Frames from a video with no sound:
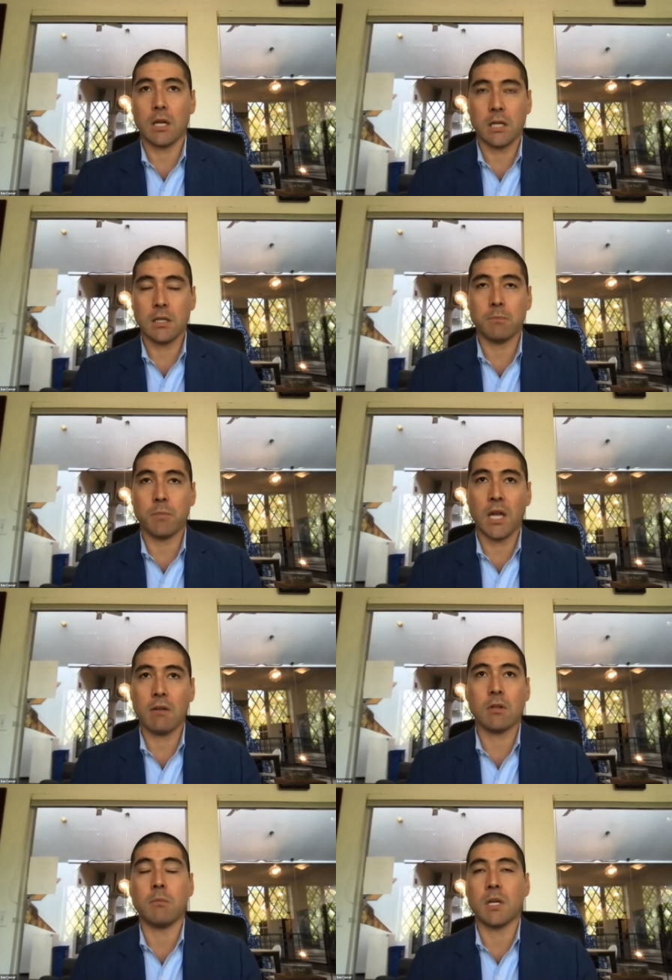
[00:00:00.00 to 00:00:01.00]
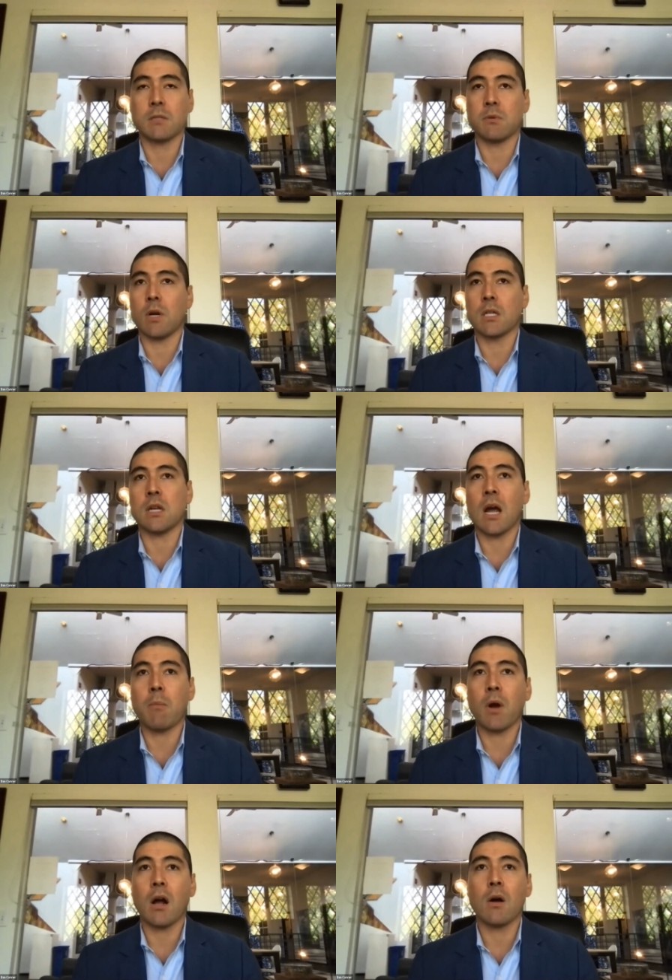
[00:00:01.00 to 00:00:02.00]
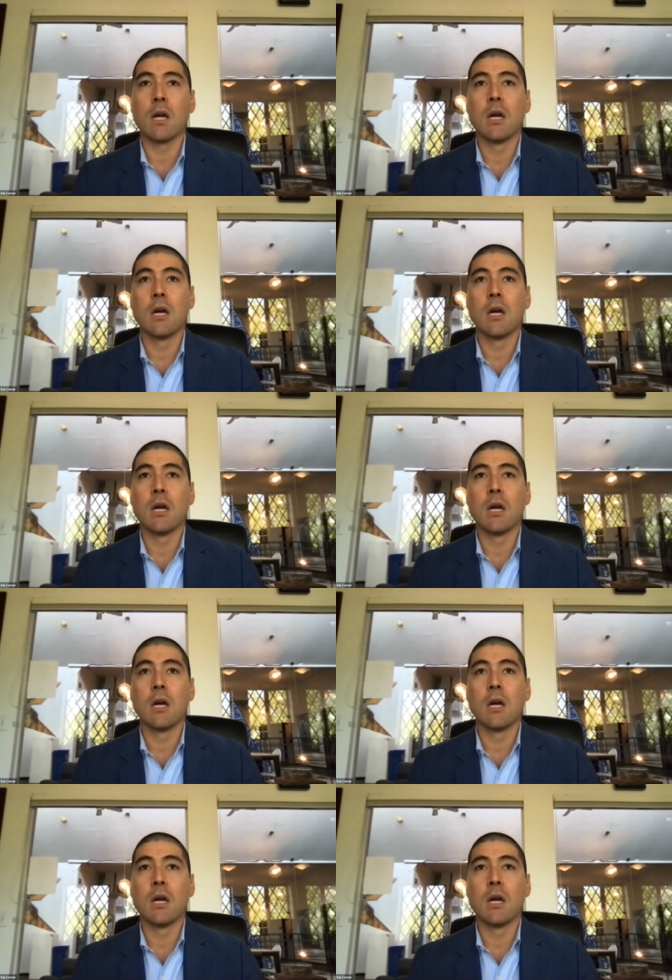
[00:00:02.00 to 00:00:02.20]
behavior that makes me raise an eyebrow,